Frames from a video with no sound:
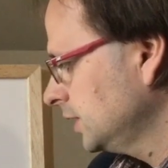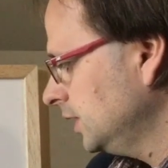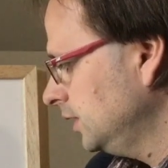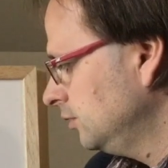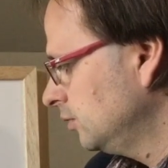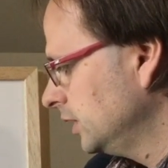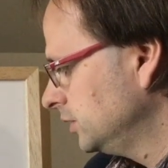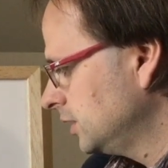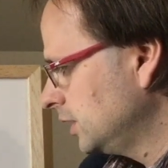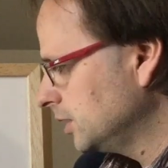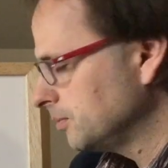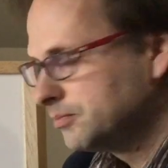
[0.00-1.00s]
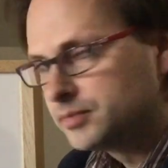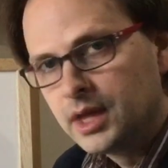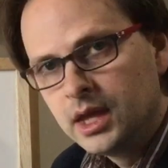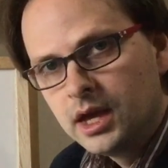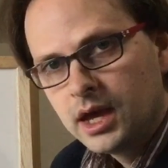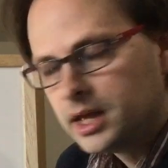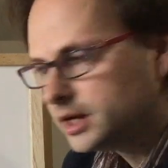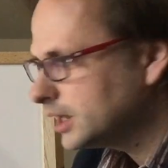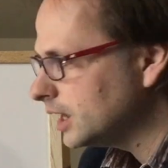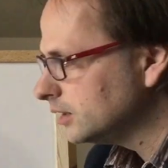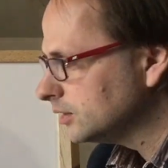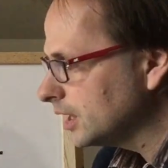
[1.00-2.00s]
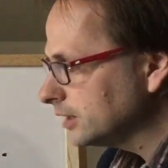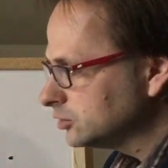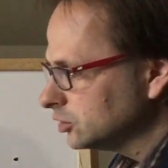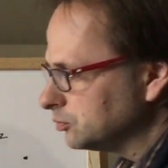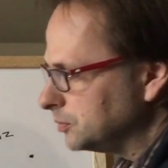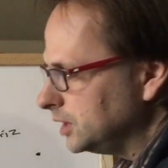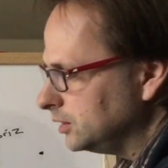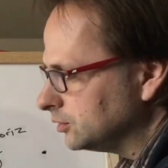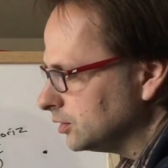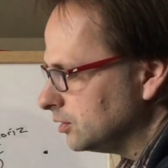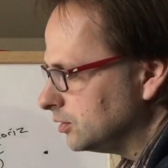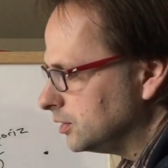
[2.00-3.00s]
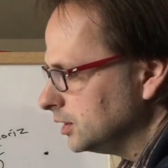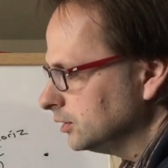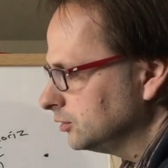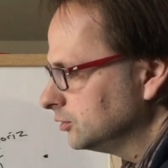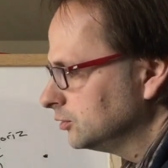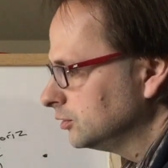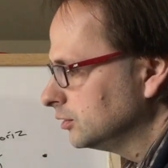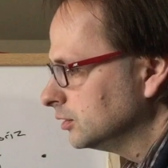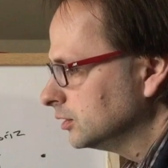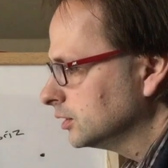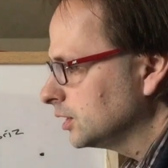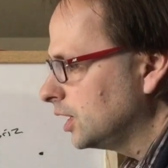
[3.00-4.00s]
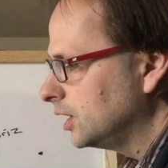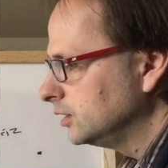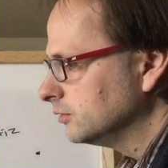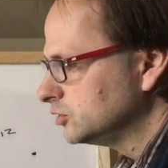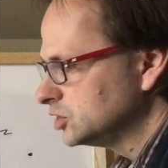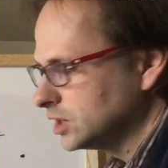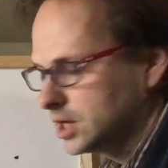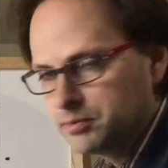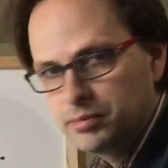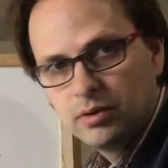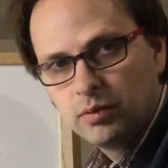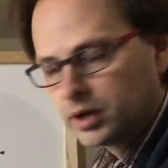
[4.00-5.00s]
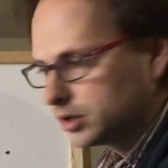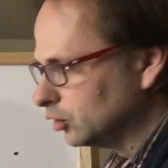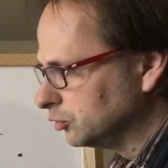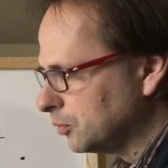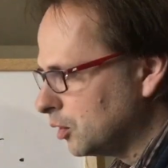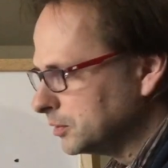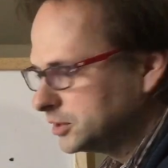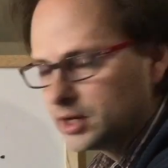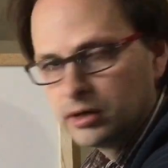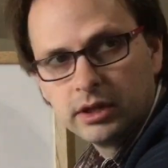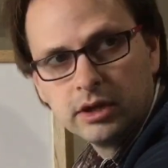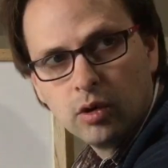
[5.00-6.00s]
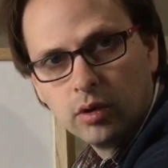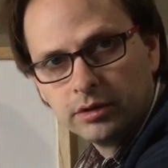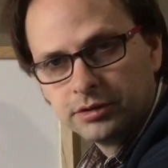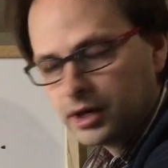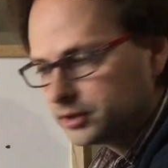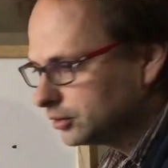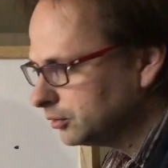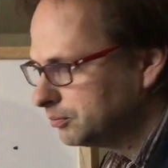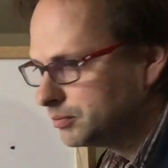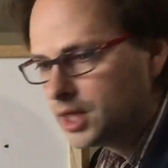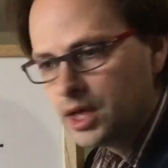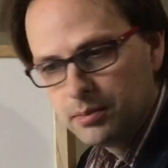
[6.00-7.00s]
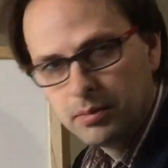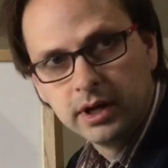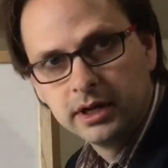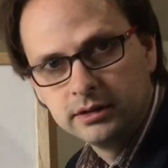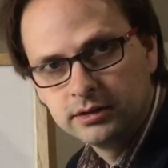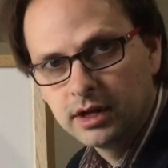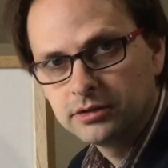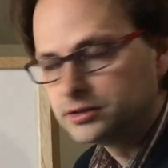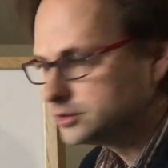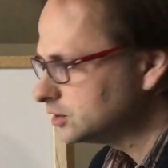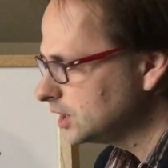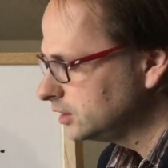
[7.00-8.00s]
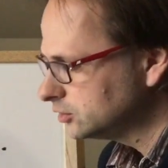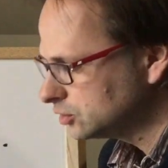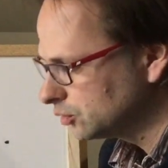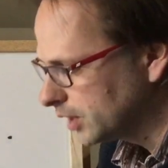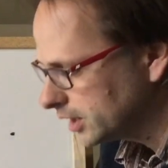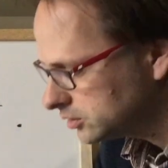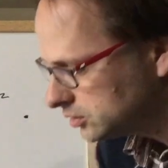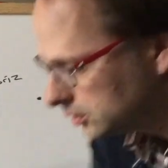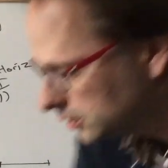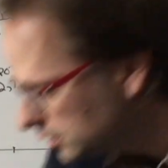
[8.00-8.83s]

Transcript: Yeah, right there. And again, that just means this kind of shape, where it goes momentarily horizontal, but it doesn't change direction.